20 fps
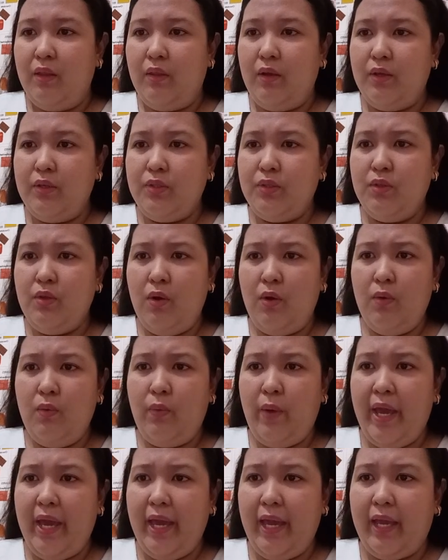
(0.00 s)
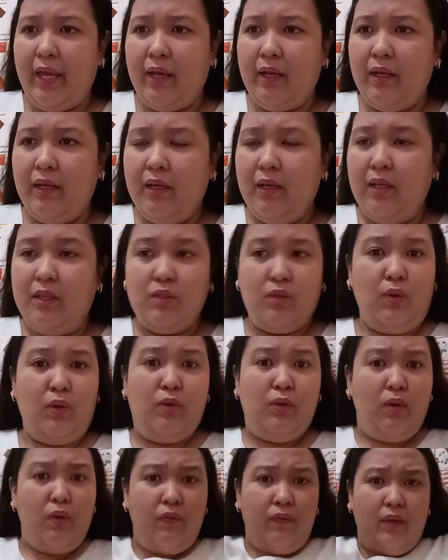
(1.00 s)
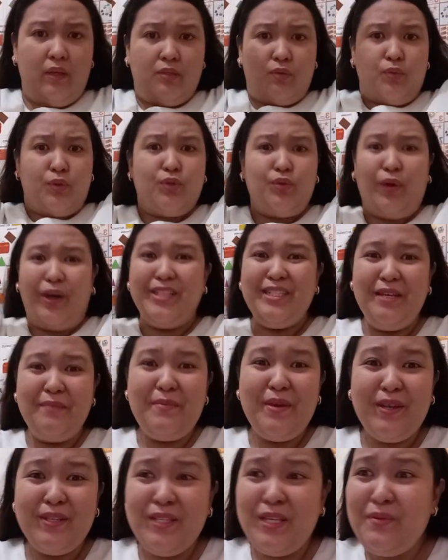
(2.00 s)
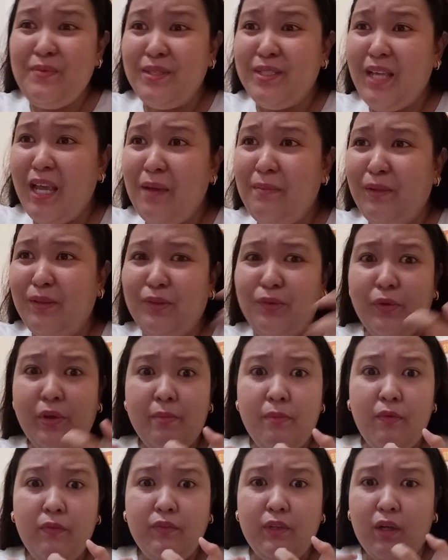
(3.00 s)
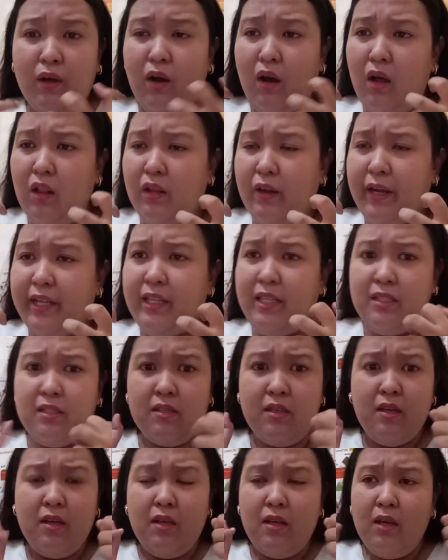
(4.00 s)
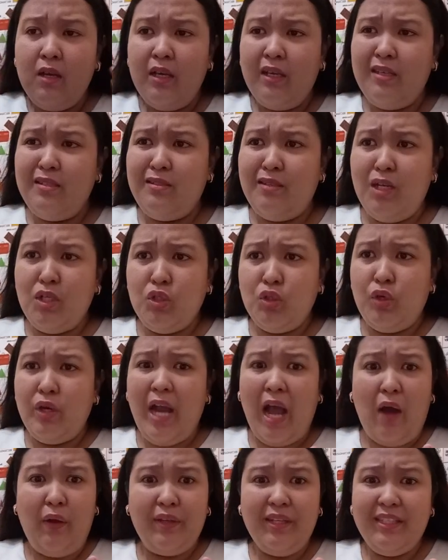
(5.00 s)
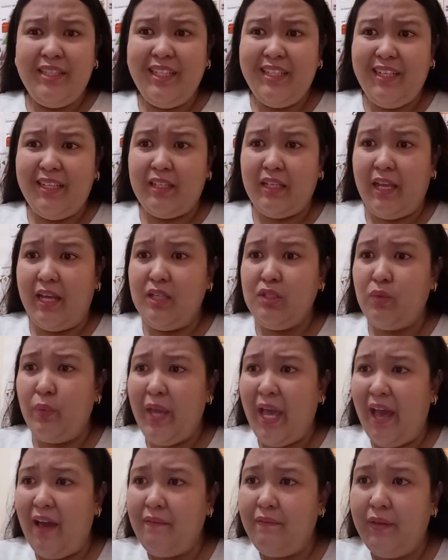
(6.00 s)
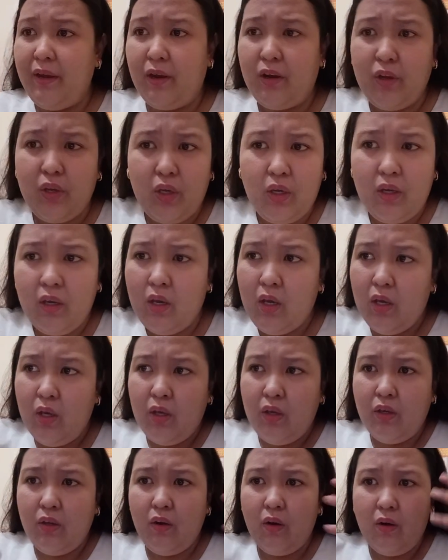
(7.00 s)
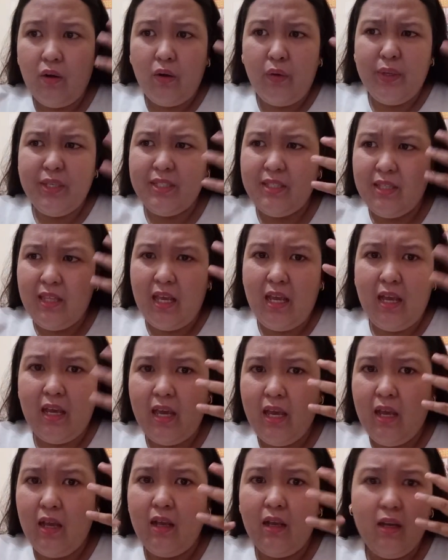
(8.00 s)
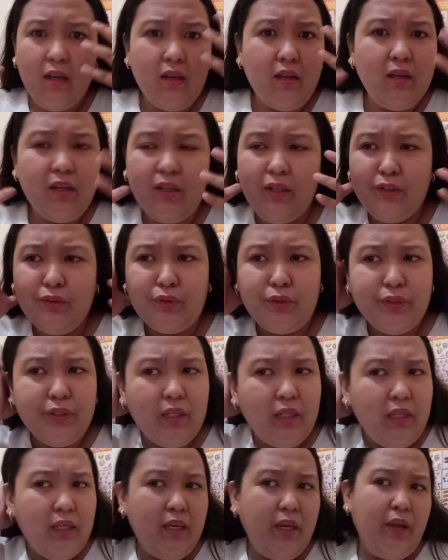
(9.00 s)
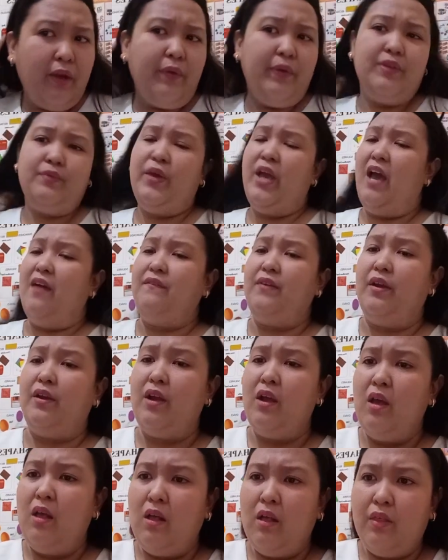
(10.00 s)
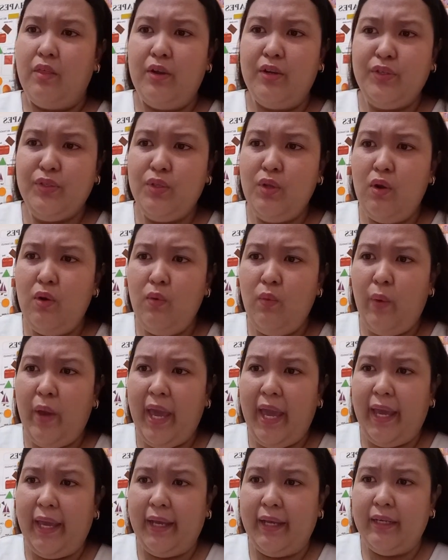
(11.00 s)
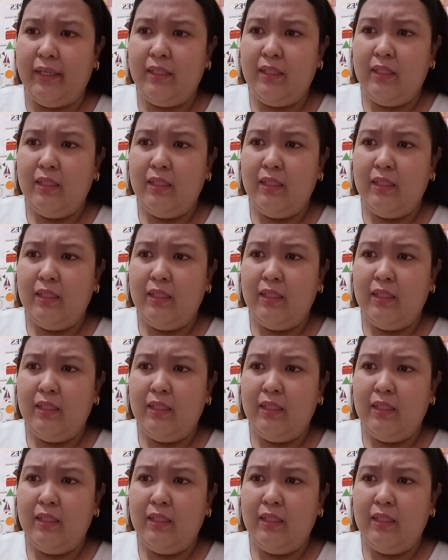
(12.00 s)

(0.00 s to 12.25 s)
there's no way. So Luffy is rejoicing because he was able to remove the collar, and he's not sure how he did it. Okay, so we have here, Hyogoro is thinking internally here. We have here, there's no way